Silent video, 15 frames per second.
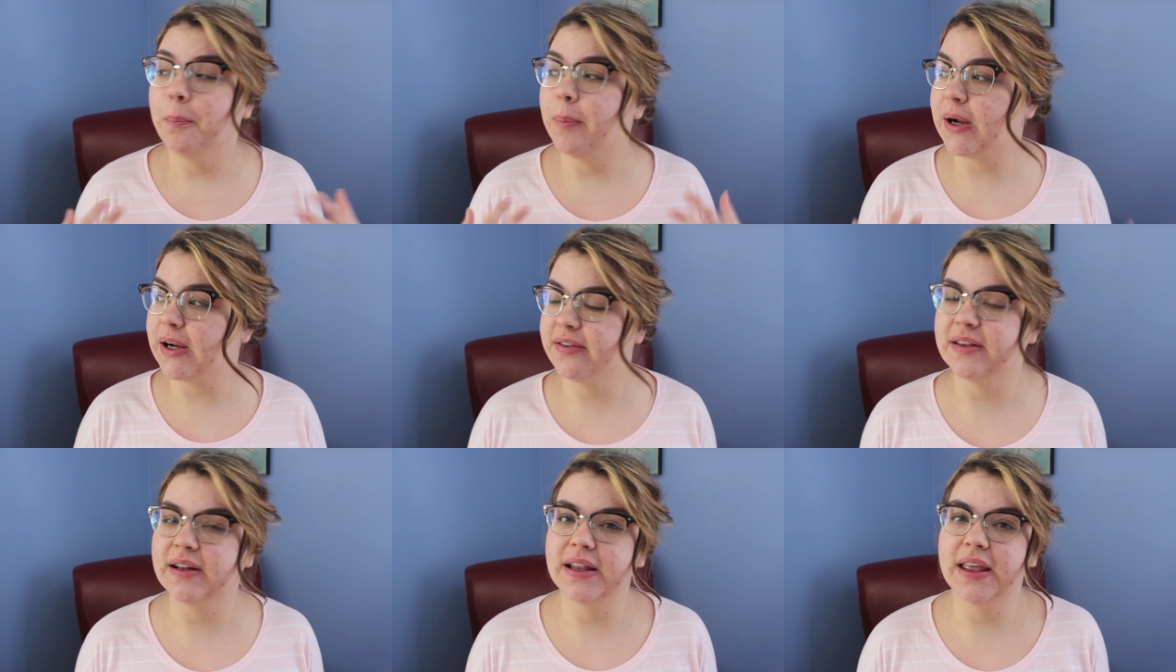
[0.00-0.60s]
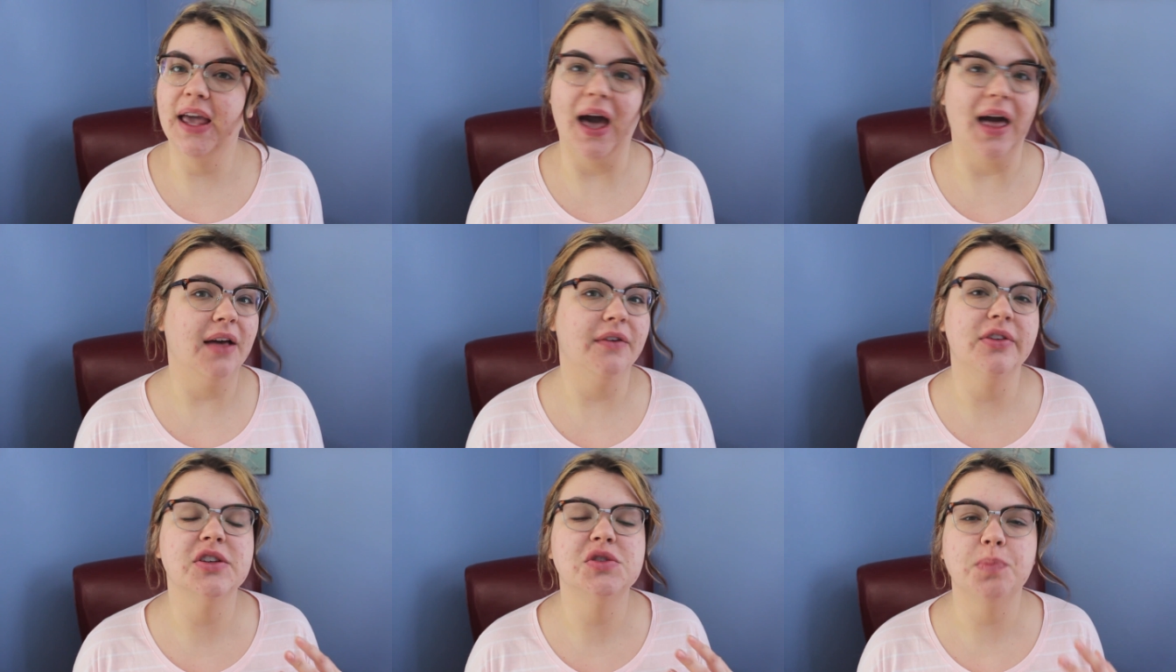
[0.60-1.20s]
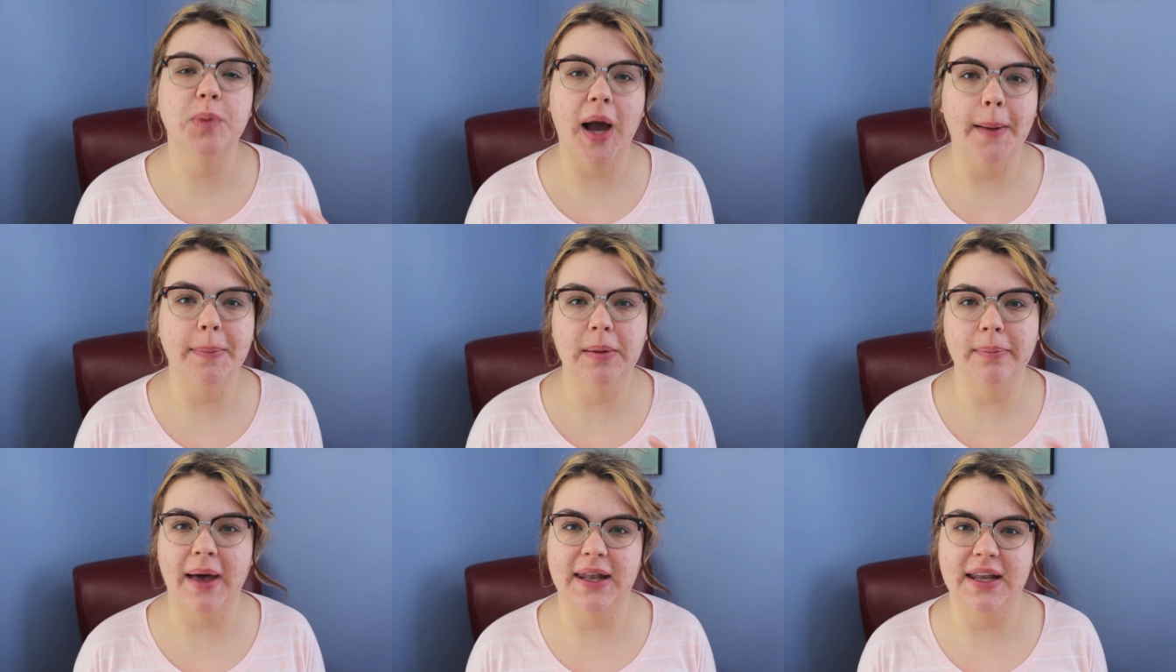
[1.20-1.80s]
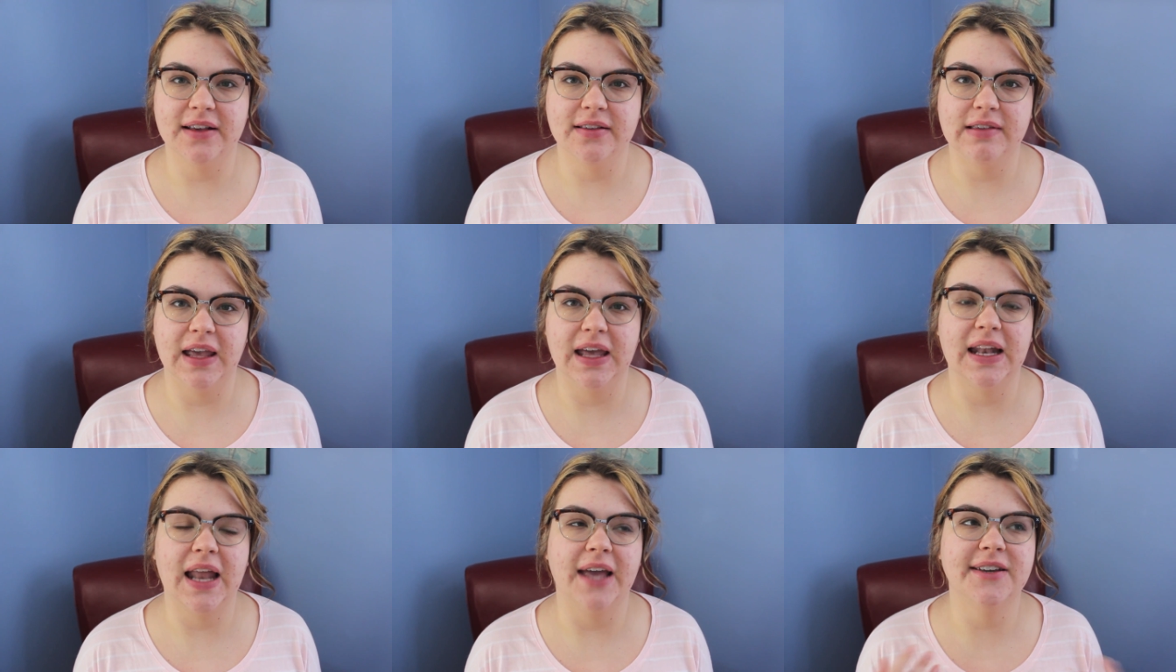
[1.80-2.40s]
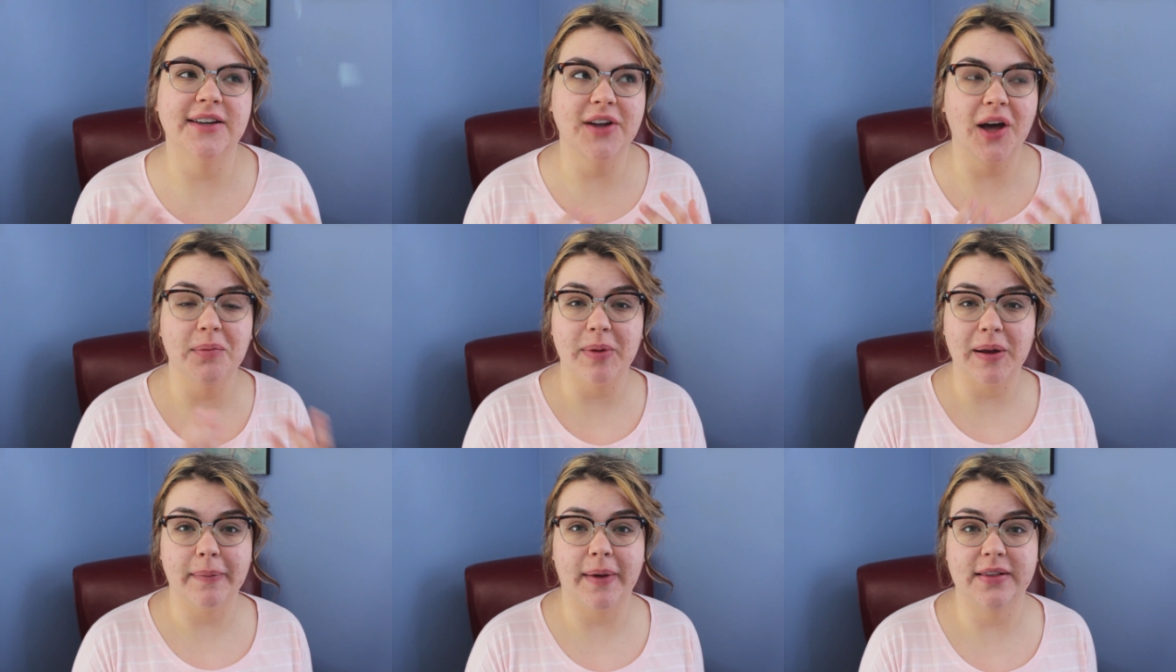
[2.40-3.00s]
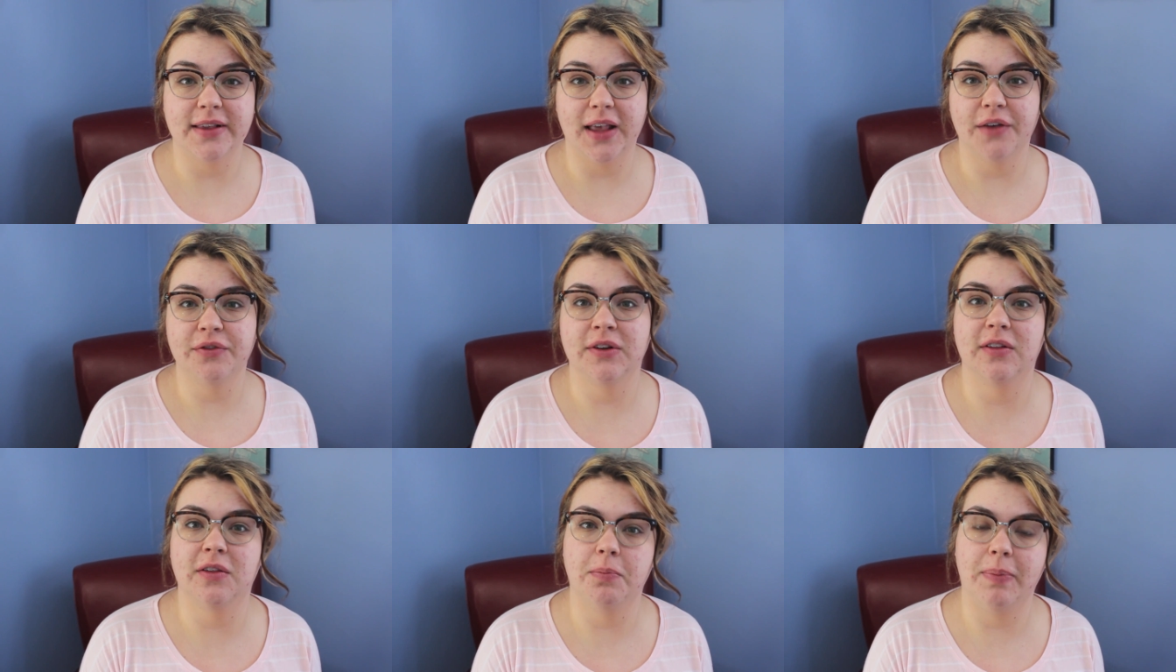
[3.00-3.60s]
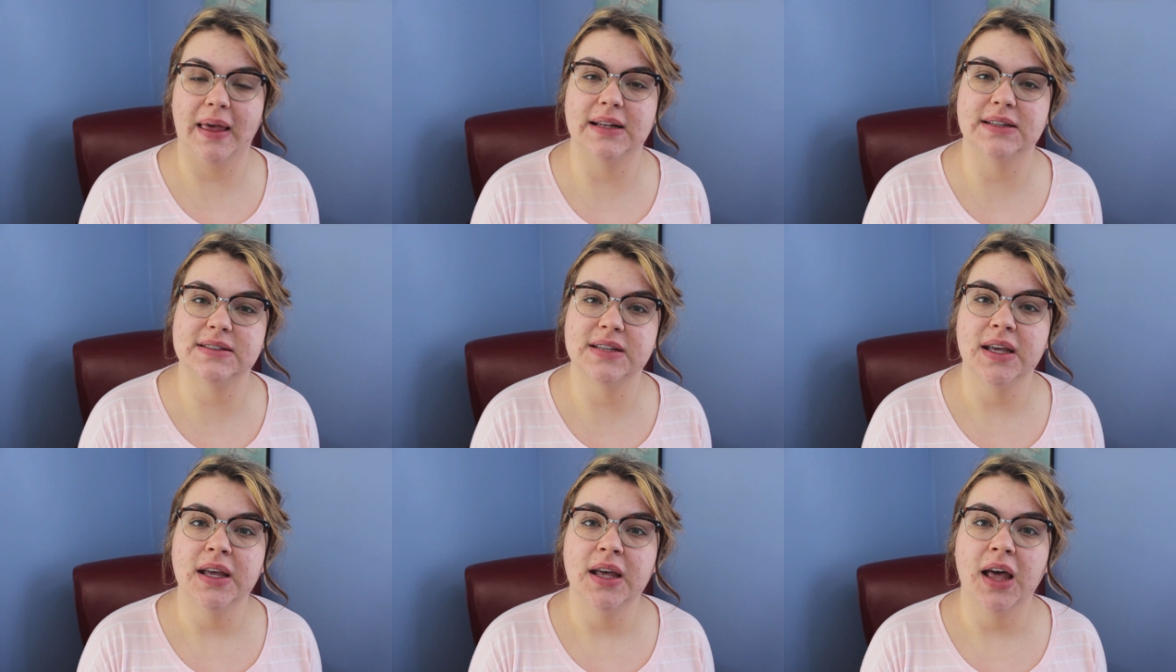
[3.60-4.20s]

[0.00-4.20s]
Personally I have such problematic skin I cannot bring myself to spend